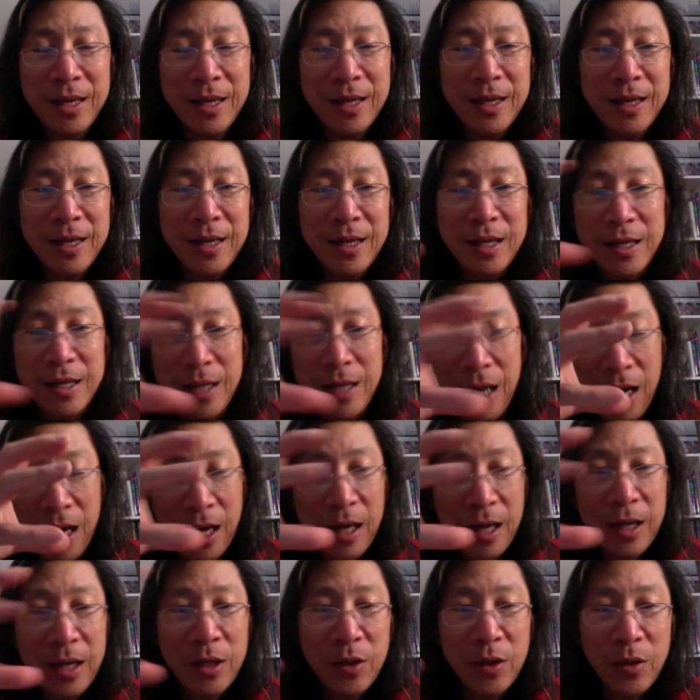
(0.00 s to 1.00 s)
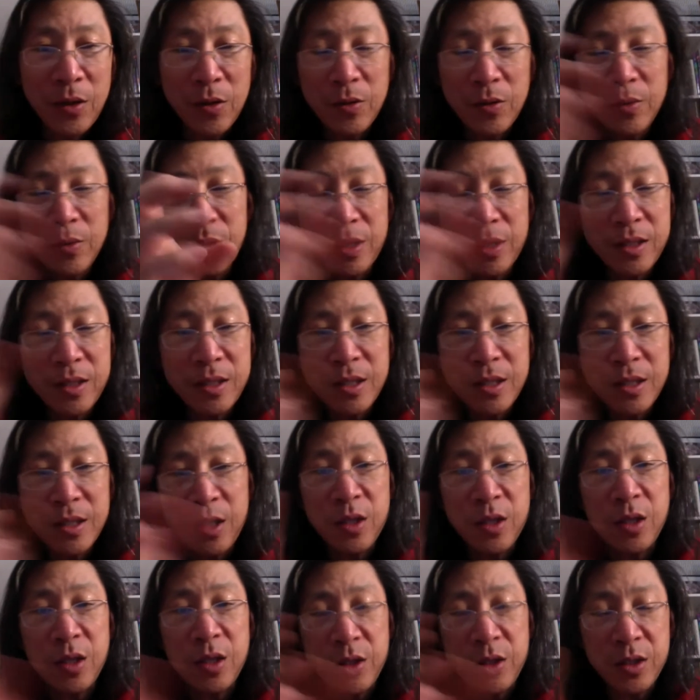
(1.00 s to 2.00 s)
in Io,
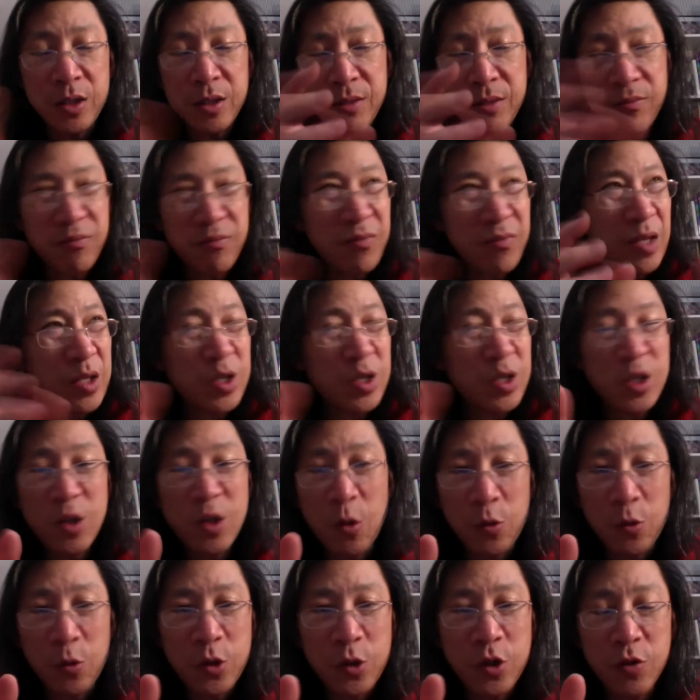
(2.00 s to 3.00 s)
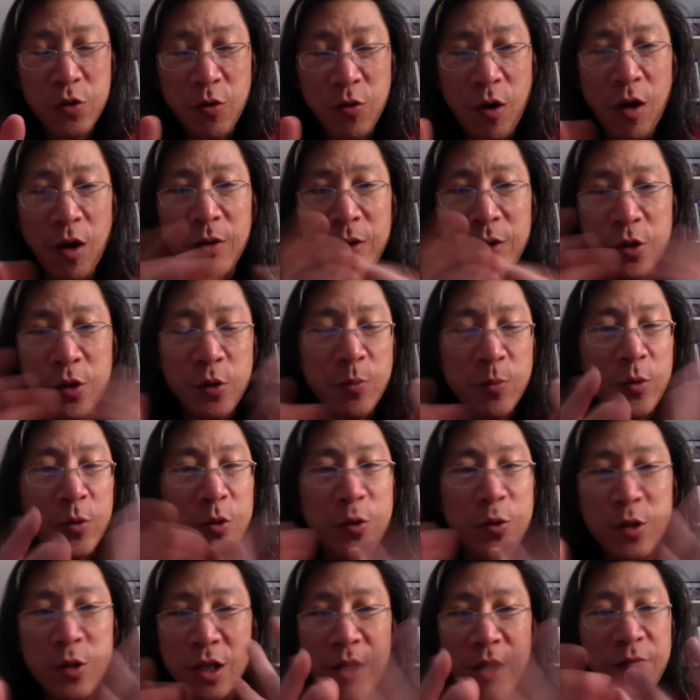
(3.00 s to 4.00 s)
it's so strong that you're
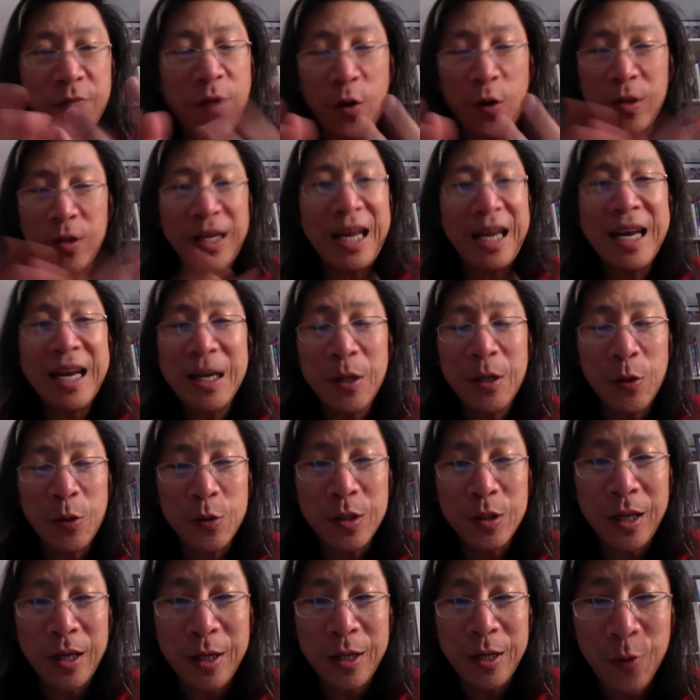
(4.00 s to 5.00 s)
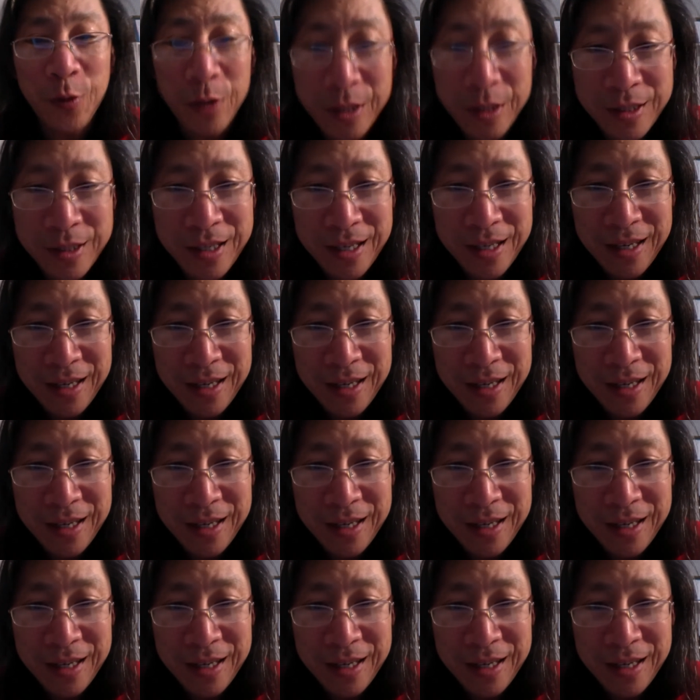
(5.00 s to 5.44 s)
producing volcanoes like crazy,